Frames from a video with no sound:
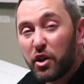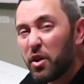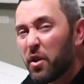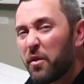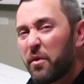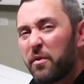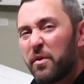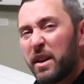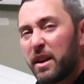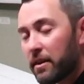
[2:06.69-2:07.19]

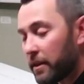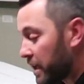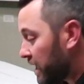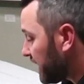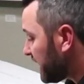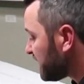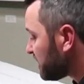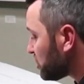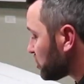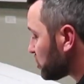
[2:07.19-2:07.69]
You'll feel
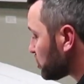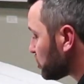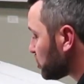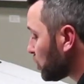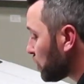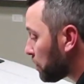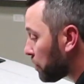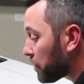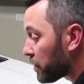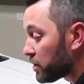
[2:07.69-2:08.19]
it, it's
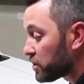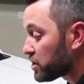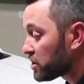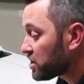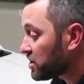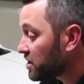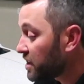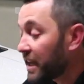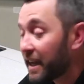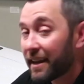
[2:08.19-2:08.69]
super
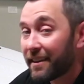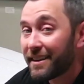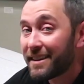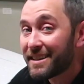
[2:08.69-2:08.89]
slick.